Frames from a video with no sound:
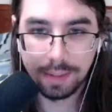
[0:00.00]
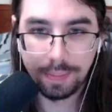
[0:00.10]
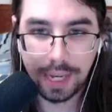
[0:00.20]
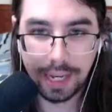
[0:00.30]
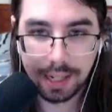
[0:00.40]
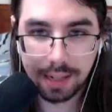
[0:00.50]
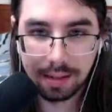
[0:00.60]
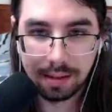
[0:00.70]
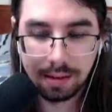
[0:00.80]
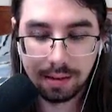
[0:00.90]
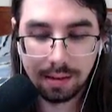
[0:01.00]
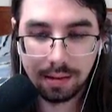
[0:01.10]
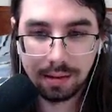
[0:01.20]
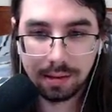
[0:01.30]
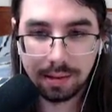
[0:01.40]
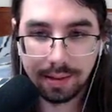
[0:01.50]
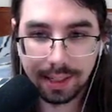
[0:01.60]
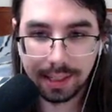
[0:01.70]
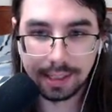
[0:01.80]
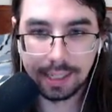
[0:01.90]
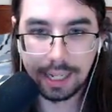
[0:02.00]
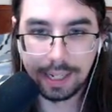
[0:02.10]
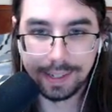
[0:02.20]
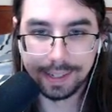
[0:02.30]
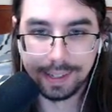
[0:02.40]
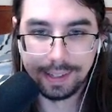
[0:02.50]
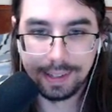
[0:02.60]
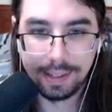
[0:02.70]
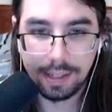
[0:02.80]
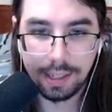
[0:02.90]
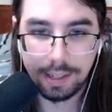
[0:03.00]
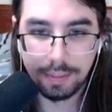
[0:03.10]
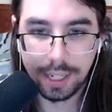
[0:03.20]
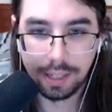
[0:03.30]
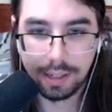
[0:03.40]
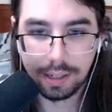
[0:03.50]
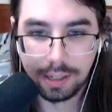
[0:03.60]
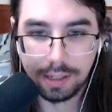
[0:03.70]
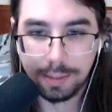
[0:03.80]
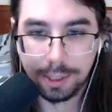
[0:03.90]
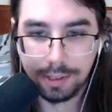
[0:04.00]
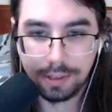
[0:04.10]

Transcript: back so that it's getting the melon armor.